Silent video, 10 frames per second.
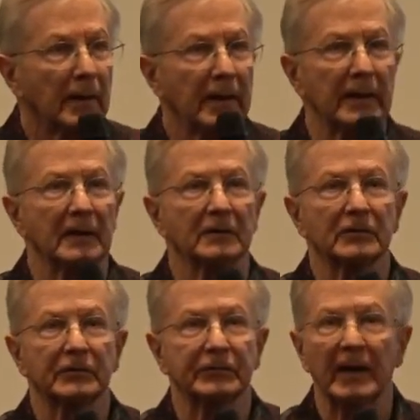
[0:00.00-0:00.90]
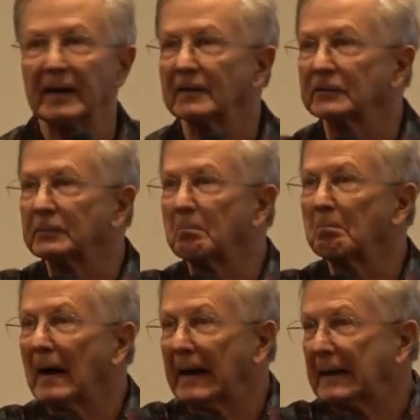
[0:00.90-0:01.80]
It says
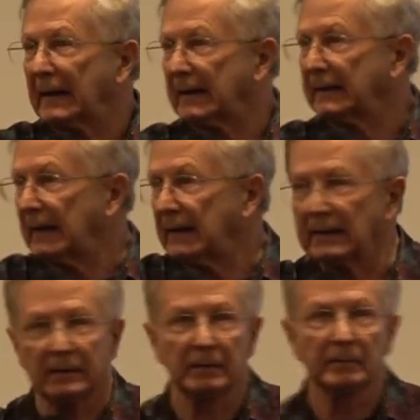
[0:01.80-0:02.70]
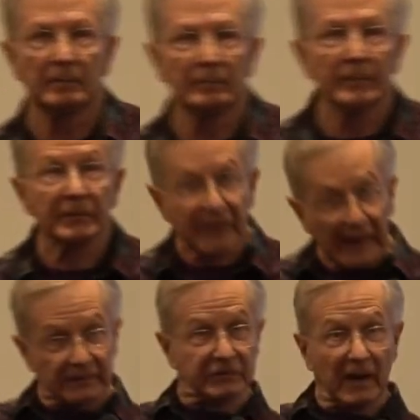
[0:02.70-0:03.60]
mic gain.
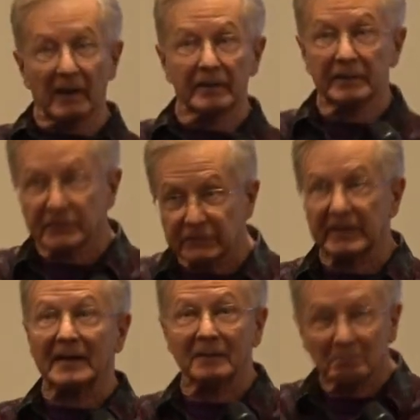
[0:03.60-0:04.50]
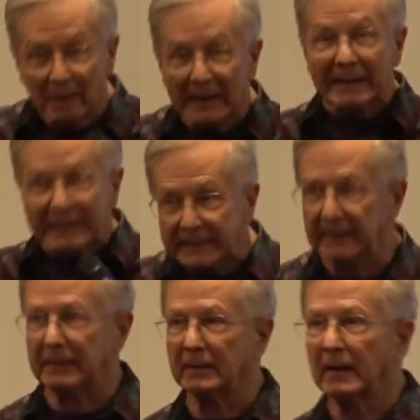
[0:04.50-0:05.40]
That's how you set mic
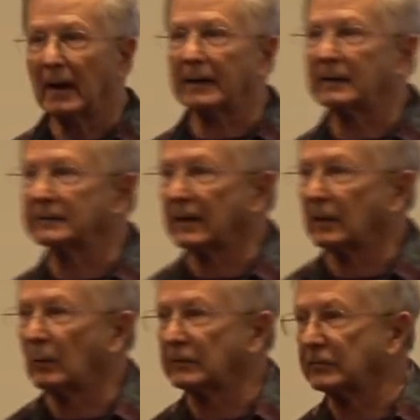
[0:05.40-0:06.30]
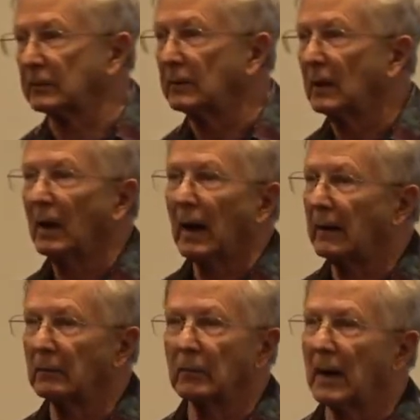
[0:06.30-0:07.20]
gain. I get that question,
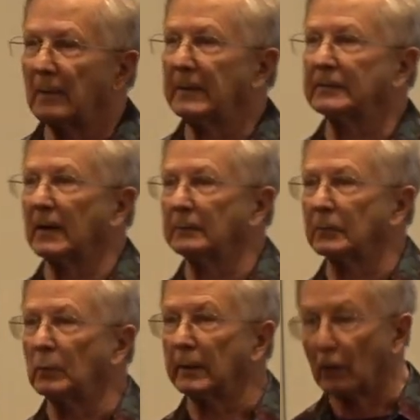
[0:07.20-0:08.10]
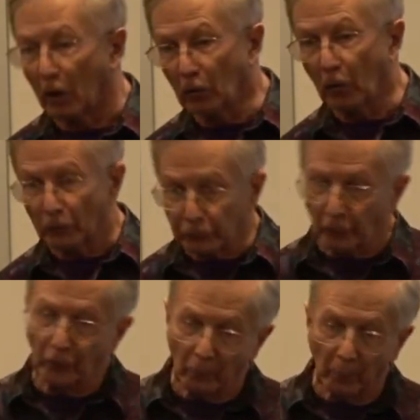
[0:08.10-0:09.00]
I don't know how many times a week. How do I
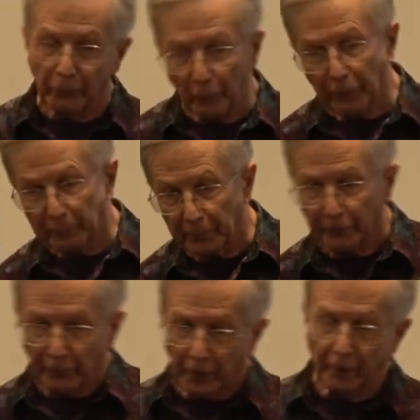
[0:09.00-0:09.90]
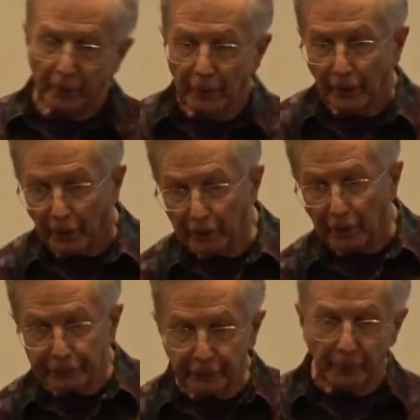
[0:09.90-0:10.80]
set up my transmitter? How do
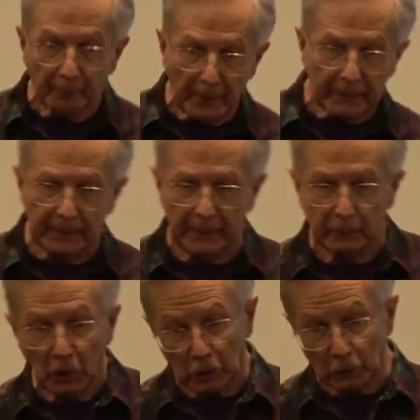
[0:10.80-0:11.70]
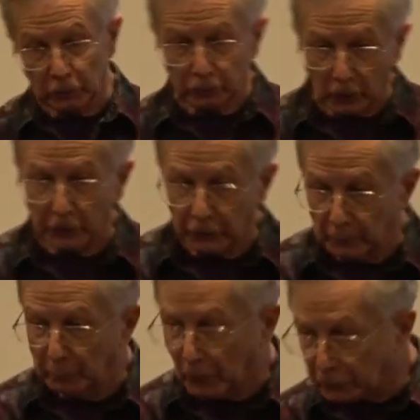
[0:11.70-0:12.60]
I set mic gain? Because it said in the
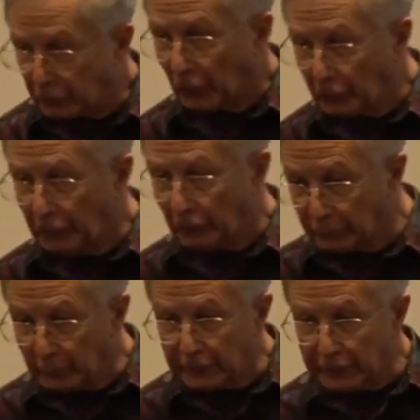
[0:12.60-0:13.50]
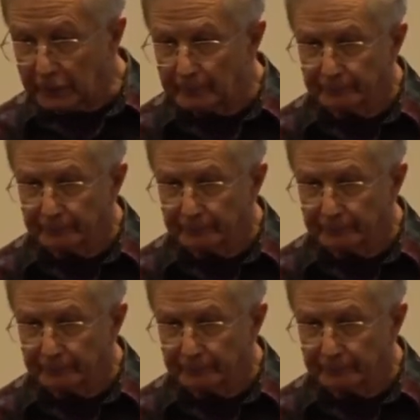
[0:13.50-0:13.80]
book, set it at 3.